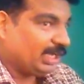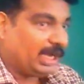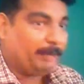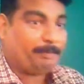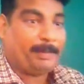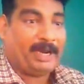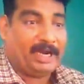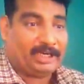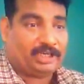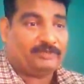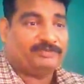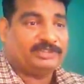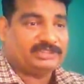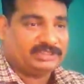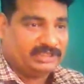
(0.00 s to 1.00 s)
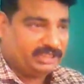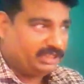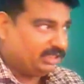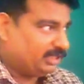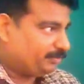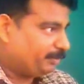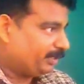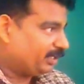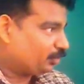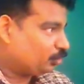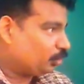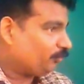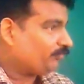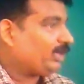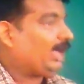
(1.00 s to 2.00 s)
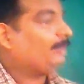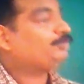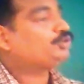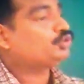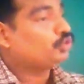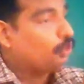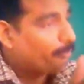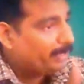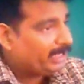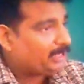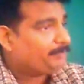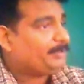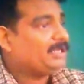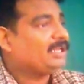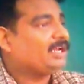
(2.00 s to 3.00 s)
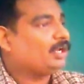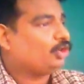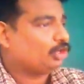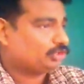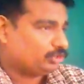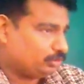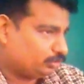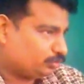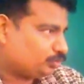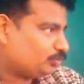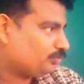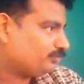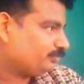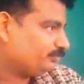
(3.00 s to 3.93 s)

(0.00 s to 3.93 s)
A part of this Indian Penal Code, we have so many penal laws also.